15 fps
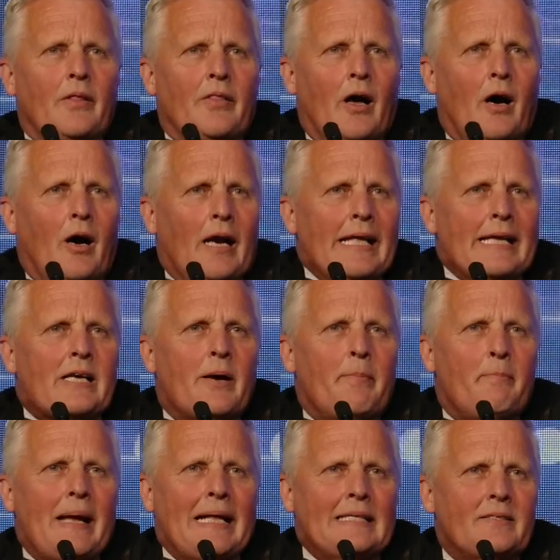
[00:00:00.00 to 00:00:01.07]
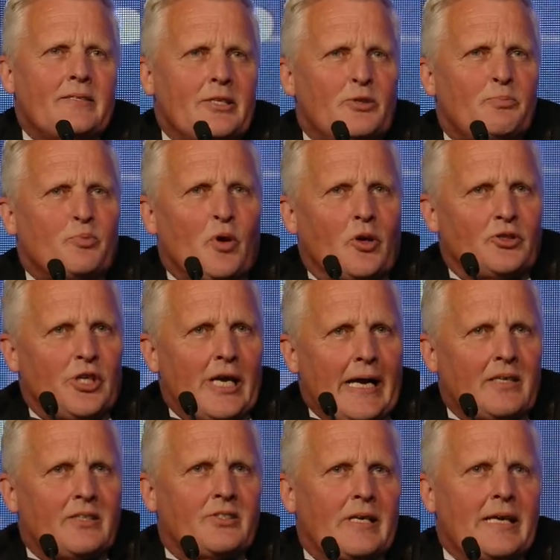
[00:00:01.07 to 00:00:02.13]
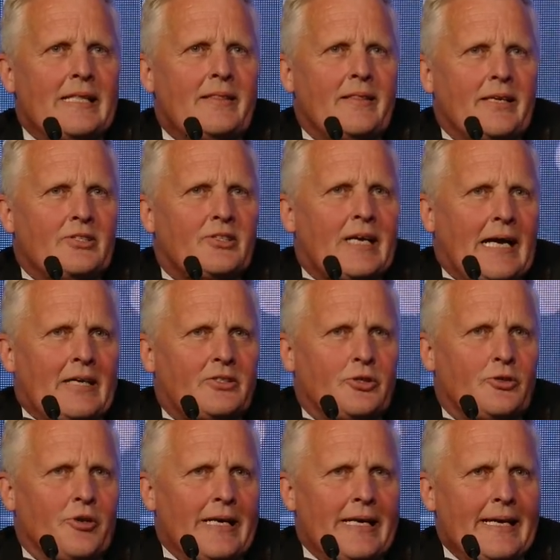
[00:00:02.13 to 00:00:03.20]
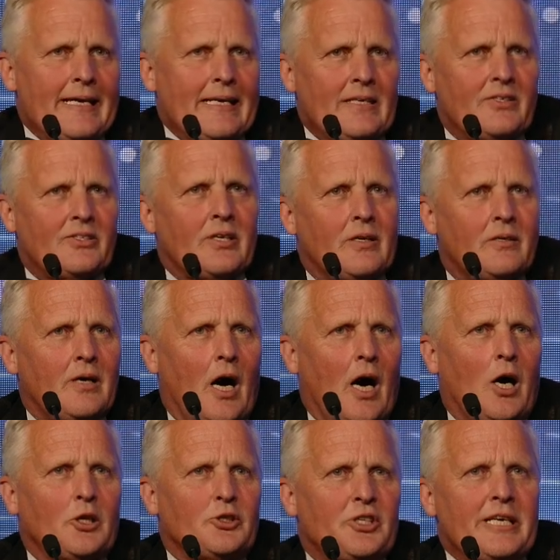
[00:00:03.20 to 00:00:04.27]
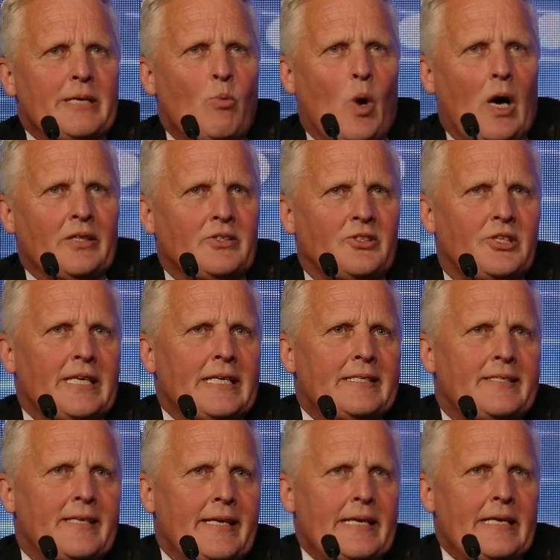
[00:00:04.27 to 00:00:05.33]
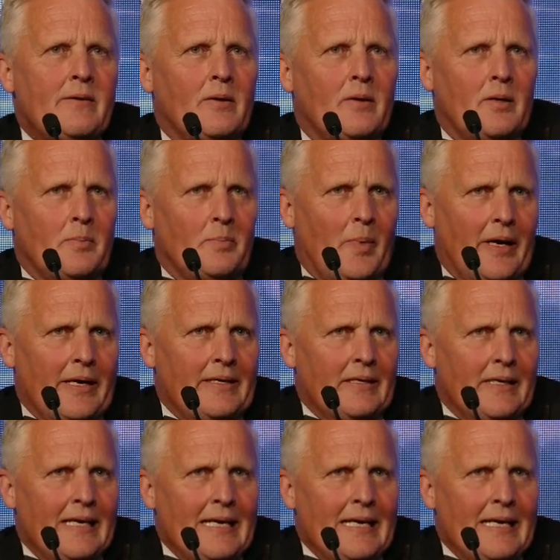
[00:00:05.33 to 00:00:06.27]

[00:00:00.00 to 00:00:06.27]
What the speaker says: The highly commended project in this category is RD1TT by